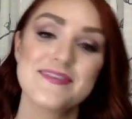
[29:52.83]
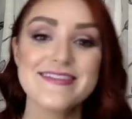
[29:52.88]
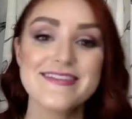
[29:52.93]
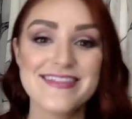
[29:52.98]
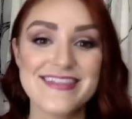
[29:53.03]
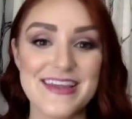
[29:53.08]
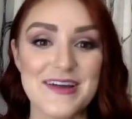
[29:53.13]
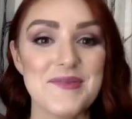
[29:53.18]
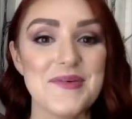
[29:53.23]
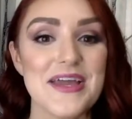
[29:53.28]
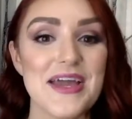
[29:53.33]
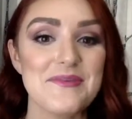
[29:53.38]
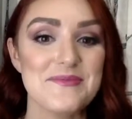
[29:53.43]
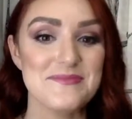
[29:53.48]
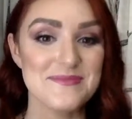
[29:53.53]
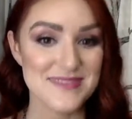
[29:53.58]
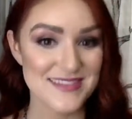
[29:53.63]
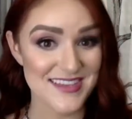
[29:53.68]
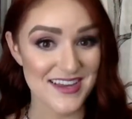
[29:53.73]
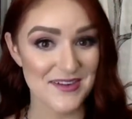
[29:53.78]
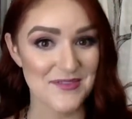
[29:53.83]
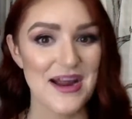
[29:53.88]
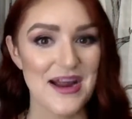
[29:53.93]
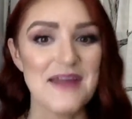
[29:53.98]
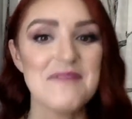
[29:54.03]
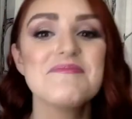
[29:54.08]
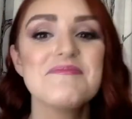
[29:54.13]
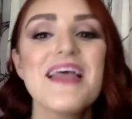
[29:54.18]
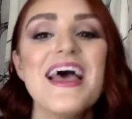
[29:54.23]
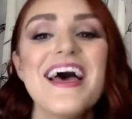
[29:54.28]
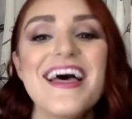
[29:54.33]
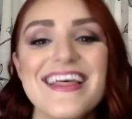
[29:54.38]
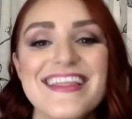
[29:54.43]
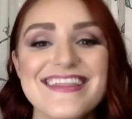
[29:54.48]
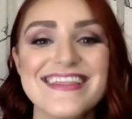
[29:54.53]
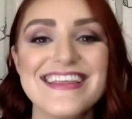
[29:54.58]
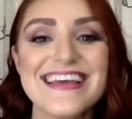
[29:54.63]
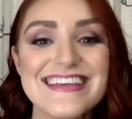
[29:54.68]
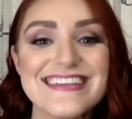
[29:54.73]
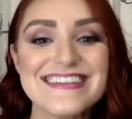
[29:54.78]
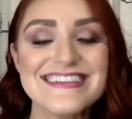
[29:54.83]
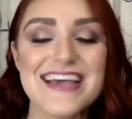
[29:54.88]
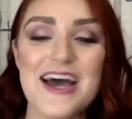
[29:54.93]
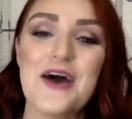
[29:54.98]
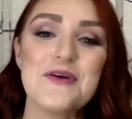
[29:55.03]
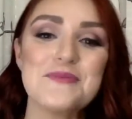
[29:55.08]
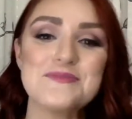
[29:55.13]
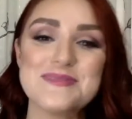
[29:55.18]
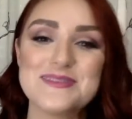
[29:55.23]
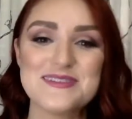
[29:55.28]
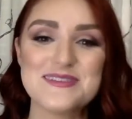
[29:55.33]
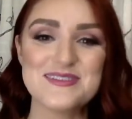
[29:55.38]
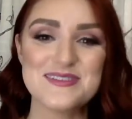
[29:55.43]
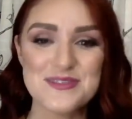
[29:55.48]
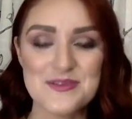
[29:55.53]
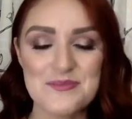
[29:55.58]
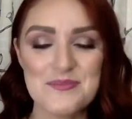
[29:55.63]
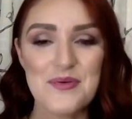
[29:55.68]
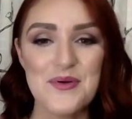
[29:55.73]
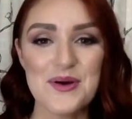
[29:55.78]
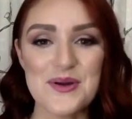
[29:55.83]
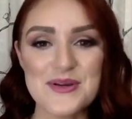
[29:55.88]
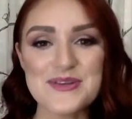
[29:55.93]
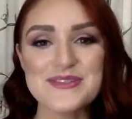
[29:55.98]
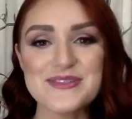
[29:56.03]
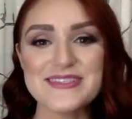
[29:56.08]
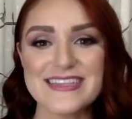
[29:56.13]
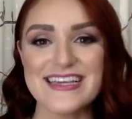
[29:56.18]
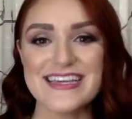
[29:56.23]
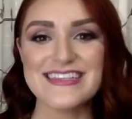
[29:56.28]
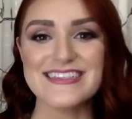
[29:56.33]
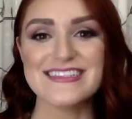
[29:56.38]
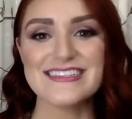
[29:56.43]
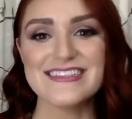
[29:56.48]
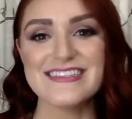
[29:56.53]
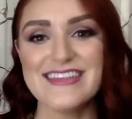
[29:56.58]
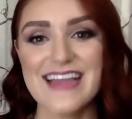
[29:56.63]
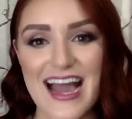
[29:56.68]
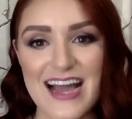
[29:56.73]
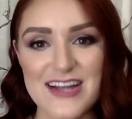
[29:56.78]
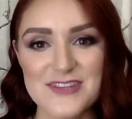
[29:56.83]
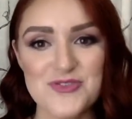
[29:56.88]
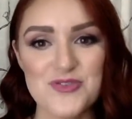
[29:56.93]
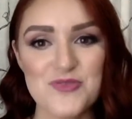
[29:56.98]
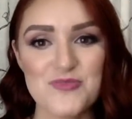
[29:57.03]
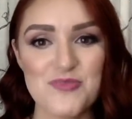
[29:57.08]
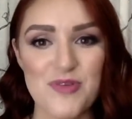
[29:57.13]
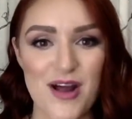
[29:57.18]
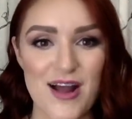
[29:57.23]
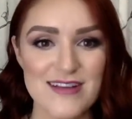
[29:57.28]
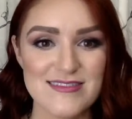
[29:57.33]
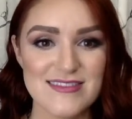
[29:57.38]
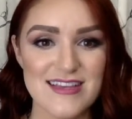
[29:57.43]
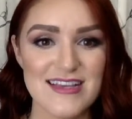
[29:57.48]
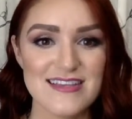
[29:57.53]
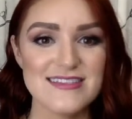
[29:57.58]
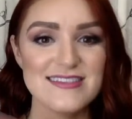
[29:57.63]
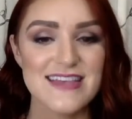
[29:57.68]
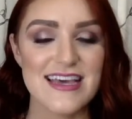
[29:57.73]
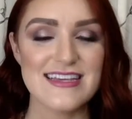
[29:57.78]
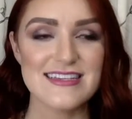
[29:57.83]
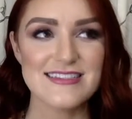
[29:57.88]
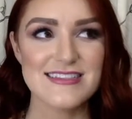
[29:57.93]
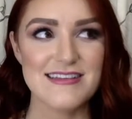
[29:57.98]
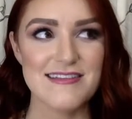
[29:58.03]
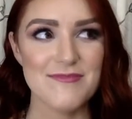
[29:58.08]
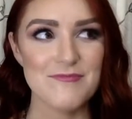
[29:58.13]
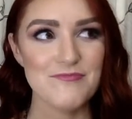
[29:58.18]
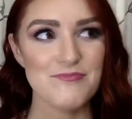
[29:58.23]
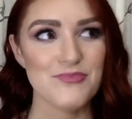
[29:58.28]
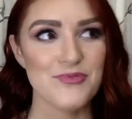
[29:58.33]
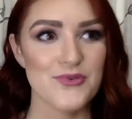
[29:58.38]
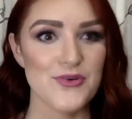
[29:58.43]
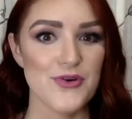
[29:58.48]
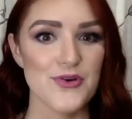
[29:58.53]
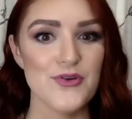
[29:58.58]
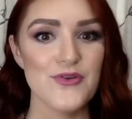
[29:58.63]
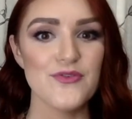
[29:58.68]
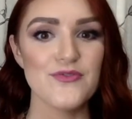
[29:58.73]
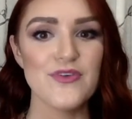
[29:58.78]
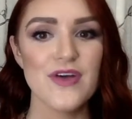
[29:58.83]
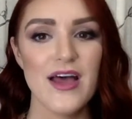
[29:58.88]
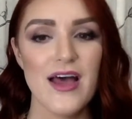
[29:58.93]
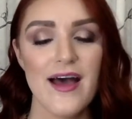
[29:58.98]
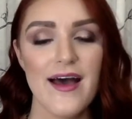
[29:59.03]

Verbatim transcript: There we go. Said it right. This helps to support your skin's natural process, like to improve